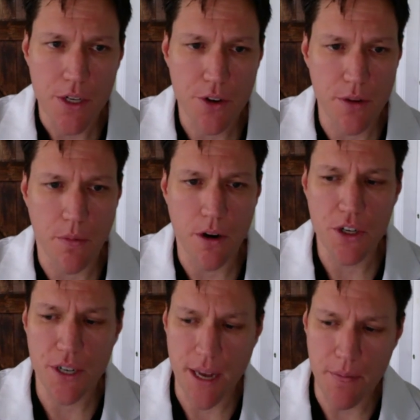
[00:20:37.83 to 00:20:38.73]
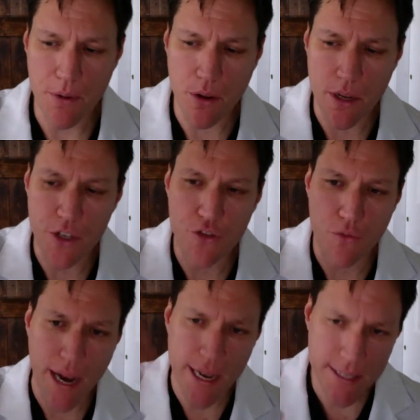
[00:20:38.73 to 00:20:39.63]
during March and April a
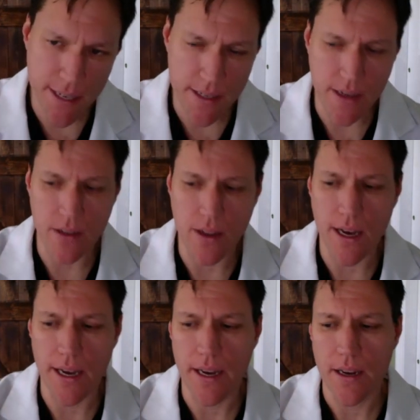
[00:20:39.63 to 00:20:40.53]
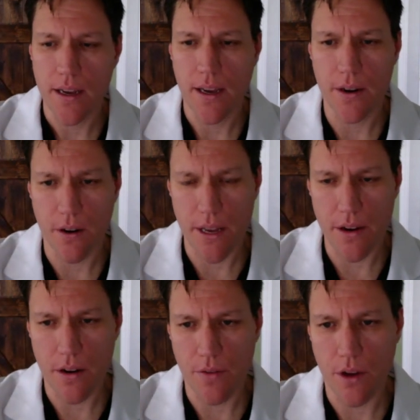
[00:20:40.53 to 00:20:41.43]
drastic decline in our
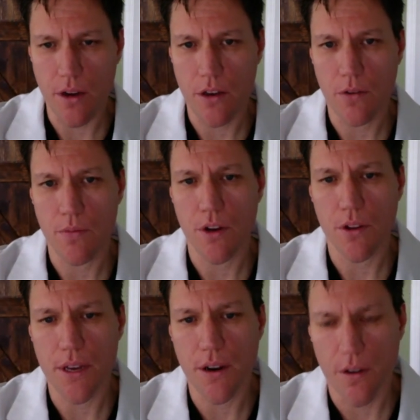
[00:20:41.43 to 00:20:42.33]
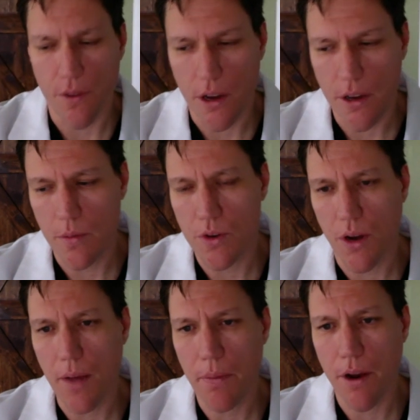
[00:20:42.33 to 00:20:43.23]
ER volume. You know, the ER volume
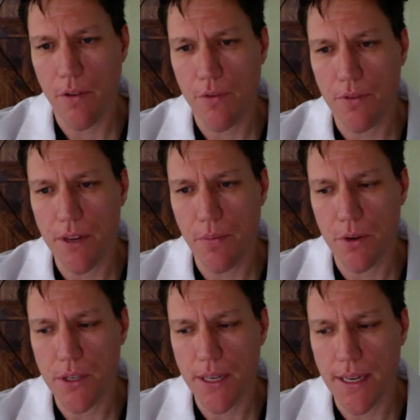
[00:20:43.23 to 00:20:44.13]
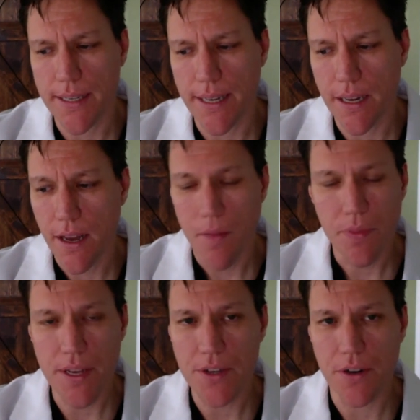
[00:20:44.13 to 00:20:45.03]
dropped by over 50%. And
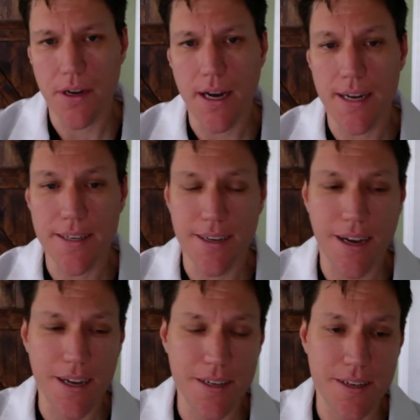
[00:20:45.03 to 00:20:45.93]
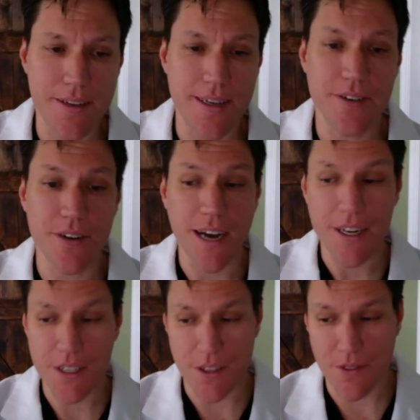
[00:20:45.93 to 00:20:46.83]
these are not
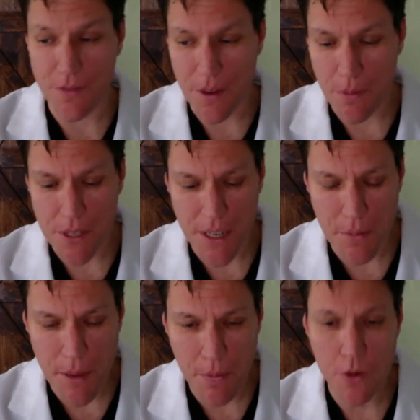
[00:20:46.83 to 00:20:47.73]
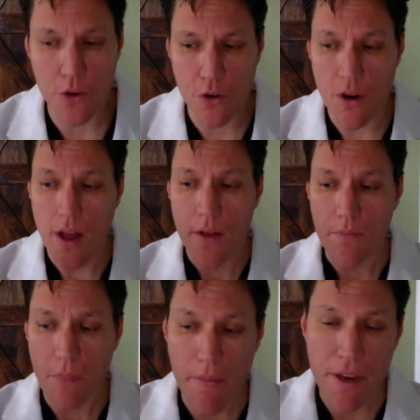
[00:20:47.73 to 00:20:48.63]
just the 50% of people who
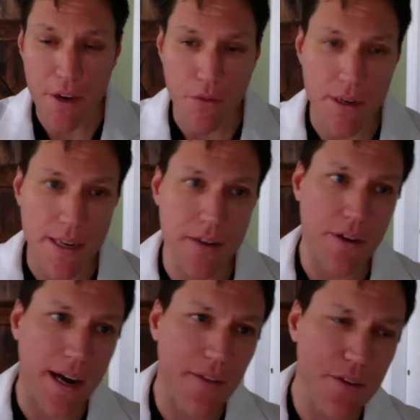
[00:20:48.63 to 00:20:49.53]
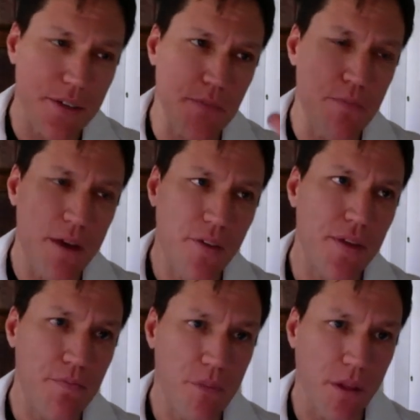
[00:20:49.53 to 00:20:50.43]
maybe don't need, kind of there's this myth
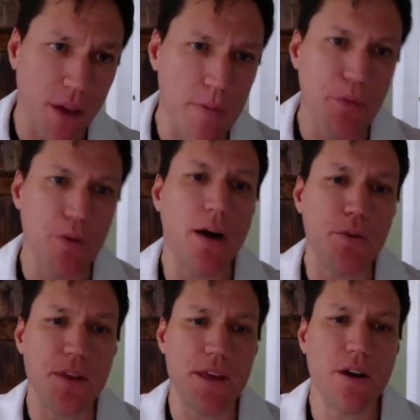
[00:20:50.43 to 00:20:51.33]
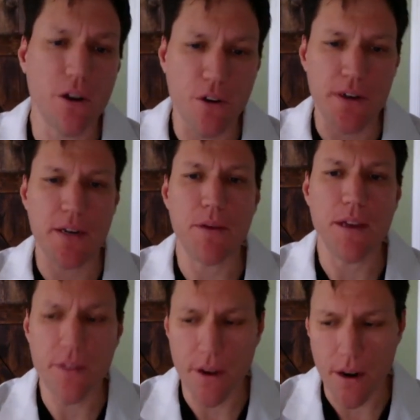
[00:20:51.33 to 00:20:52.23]
that a lot of people who come to the ER don't need to
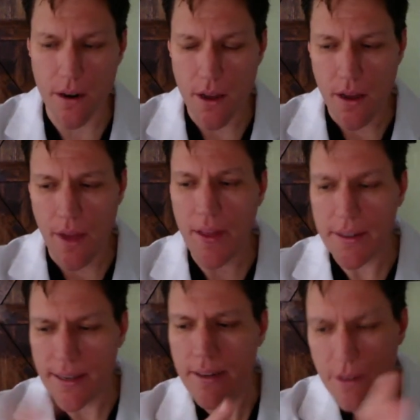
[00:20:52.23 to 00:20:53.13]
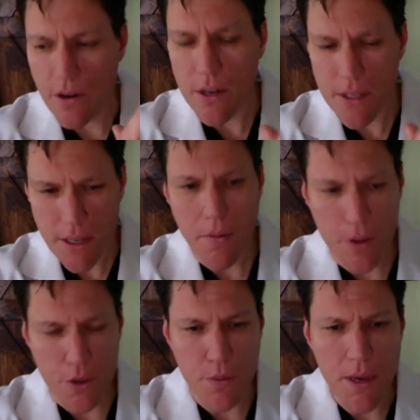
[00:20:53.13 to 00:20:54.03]
be there, and that there are some of
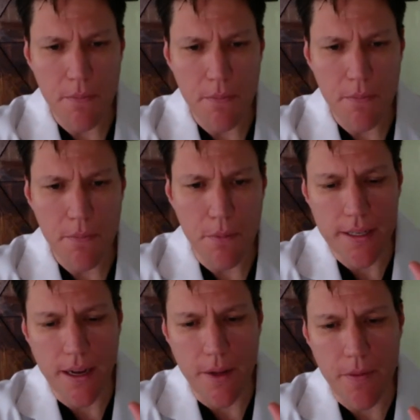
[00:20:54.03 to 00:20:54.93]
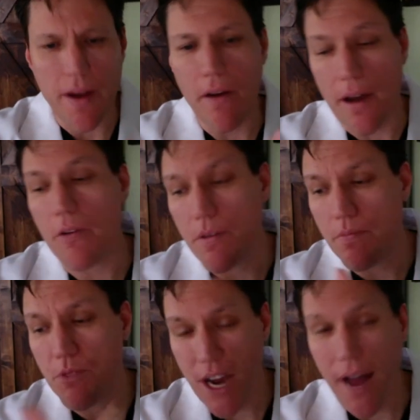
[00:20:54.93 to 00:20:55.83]
those people, but I would
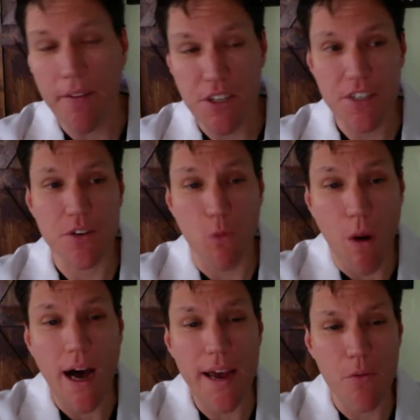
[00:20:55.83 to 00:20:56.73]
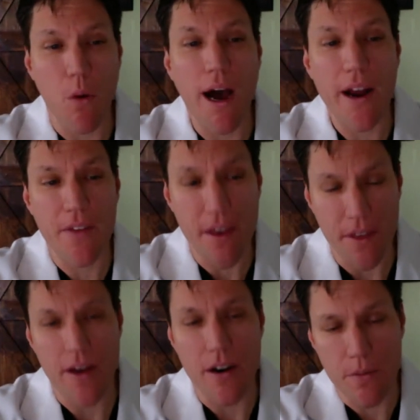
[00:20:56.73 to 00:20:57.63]
challenge as to why are they
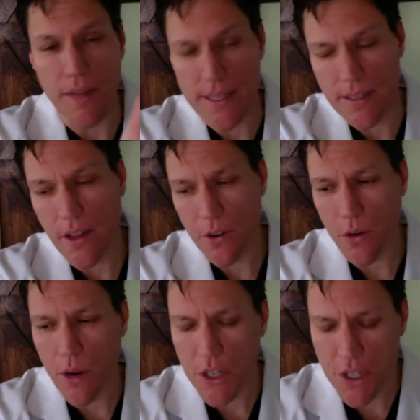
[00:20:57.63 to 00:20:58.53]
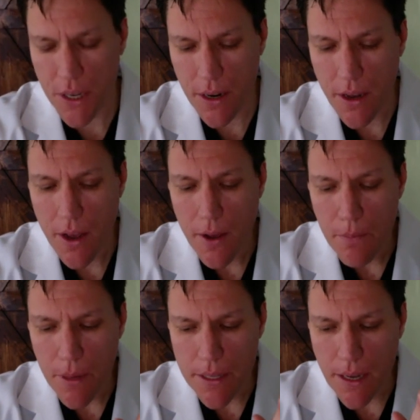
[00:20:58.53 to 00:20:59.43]
there, but that's another question.
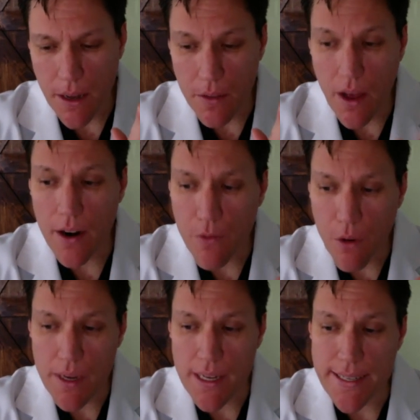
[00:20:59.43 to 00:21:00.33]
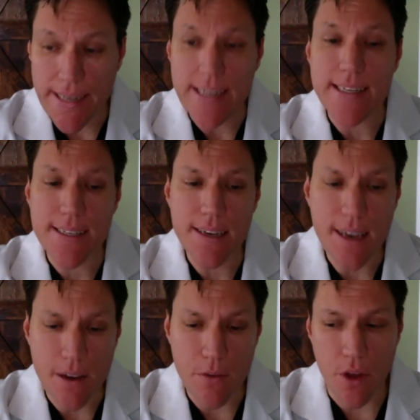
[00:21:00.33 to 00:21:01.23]
But a lot of what we didn't
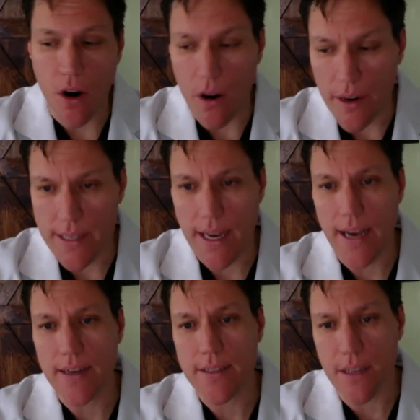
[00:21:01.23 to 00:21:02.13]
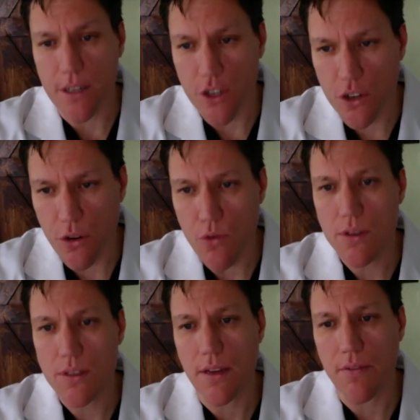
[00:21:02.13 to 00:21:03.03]
see were the heart attacks and
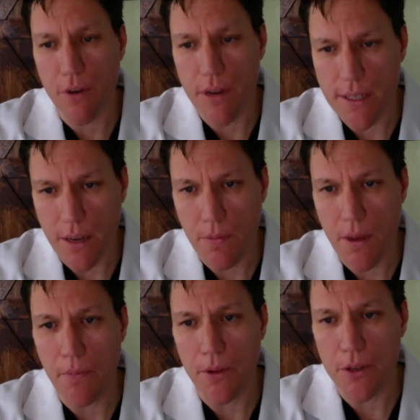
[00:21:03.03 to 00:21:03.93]
strokes and very sick people